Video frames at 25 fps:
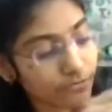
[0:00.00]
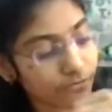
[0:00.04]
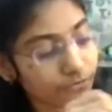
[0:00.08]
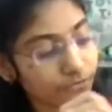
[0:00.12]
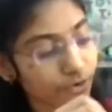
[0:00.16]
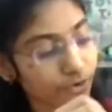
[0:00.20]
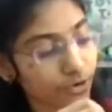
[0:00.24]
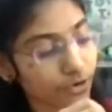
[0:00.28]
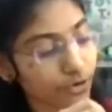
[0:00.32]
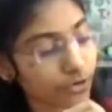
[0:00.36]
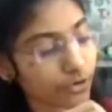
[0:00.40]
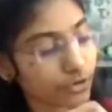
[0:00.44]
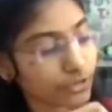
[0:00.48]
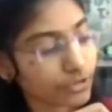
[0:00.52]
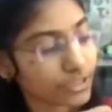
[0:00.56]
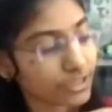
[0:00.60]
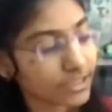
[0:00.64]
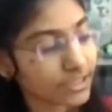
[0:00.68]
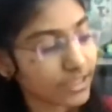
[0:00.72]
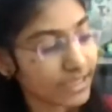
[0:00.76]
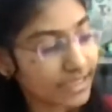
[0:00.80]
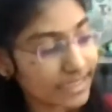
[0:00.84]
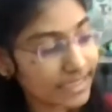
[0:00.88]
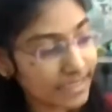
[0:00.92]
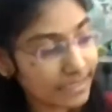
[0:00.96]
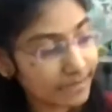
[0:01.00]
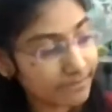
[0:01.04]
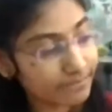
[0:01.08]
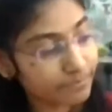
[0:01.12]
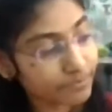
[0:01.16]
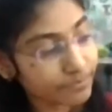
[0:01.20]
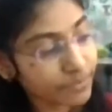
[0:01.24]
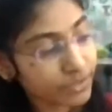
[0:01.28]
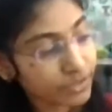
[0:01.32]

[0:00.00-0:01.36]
4:30.